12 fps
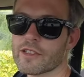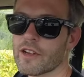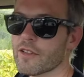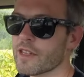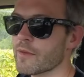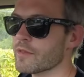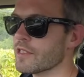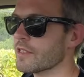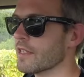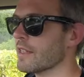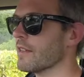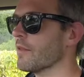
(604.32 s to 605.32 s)
car the
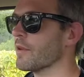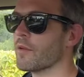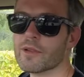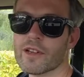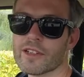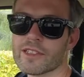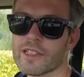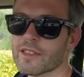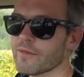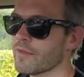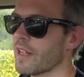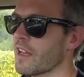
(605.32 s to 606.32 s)
MGC I mean I would like to
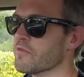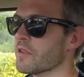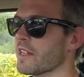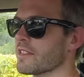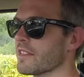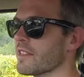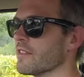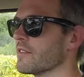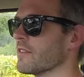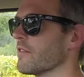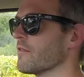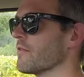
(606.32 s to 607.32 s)
have one actually as
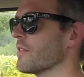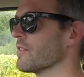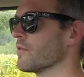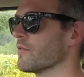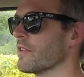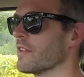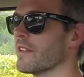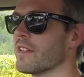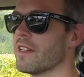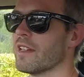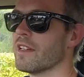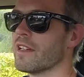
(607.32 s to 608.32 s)
a, a sort of a,
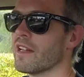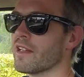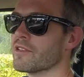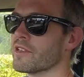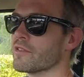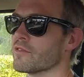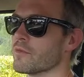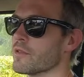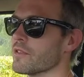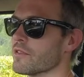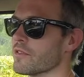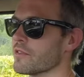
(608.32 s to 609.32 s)
a
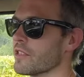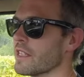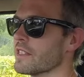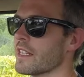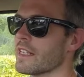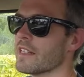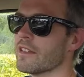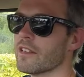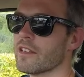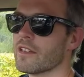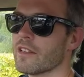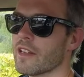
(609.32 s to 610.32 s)
gentleman's GT
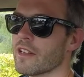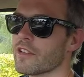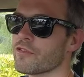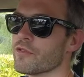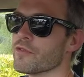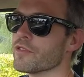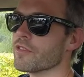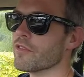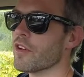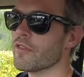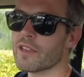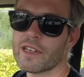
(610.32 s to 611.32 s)
uh, cruiser
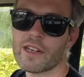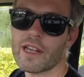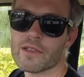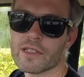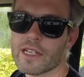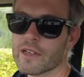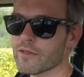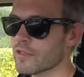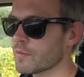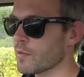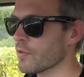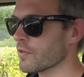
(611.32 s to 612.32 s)
rather than an out and out
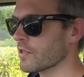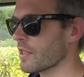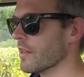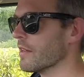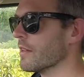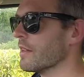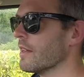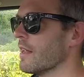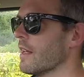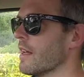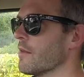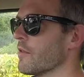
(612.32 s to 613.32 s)
sports car
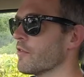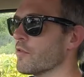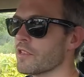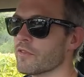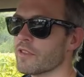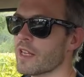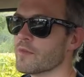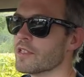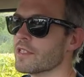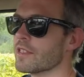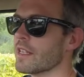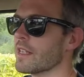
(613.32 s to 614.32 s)
um, unfortunately for the
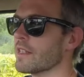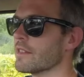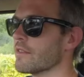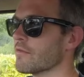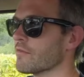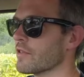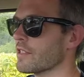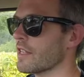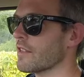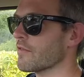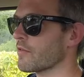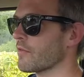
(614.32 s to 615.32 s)
MGC it didn't
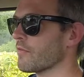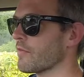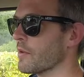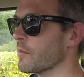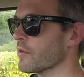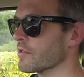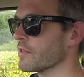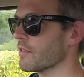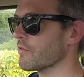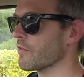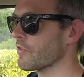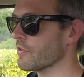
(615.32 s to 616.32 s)
receive very
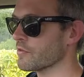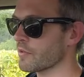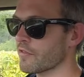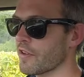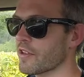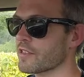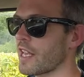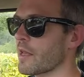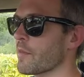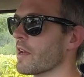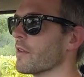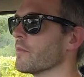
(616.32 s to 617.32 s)
positive reviews when it first
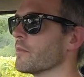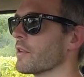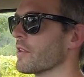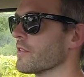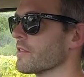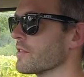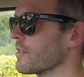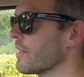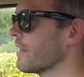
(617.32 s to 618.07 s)
came out because